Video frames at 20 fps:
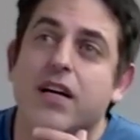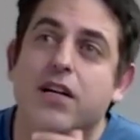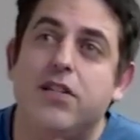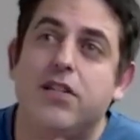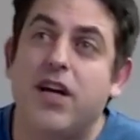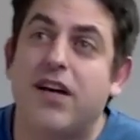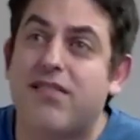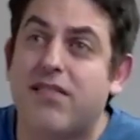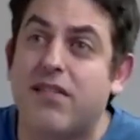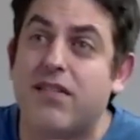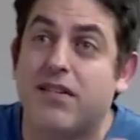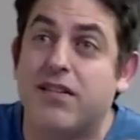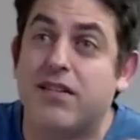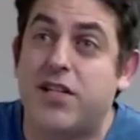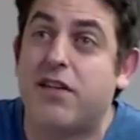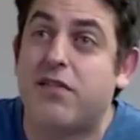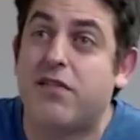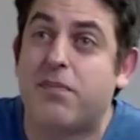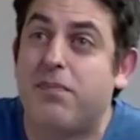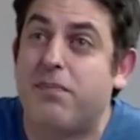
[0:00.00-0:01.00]
just
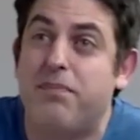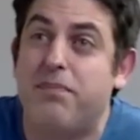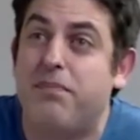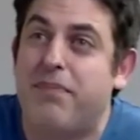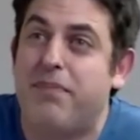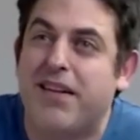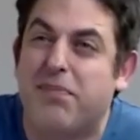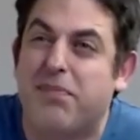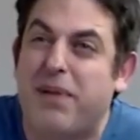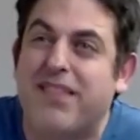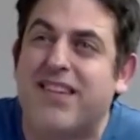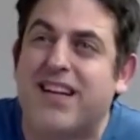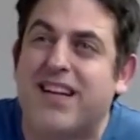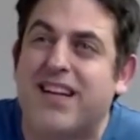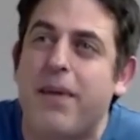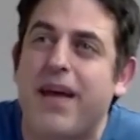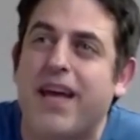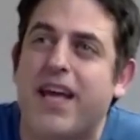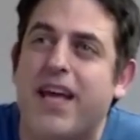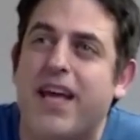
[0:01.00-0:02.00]
basically
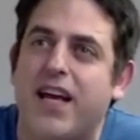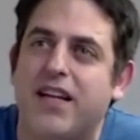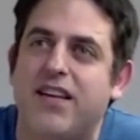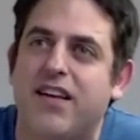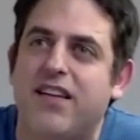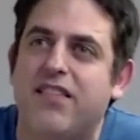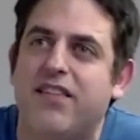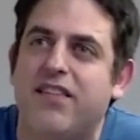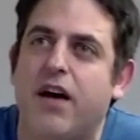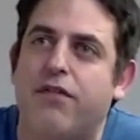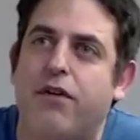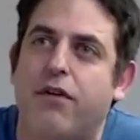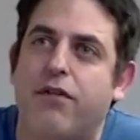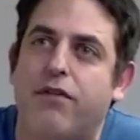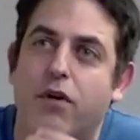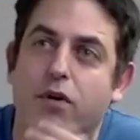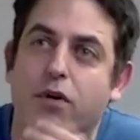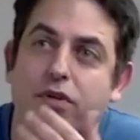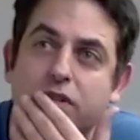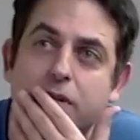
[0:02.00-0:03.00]
making it easier for
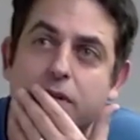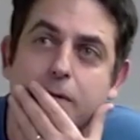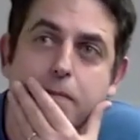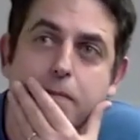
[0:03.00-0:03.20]
folks.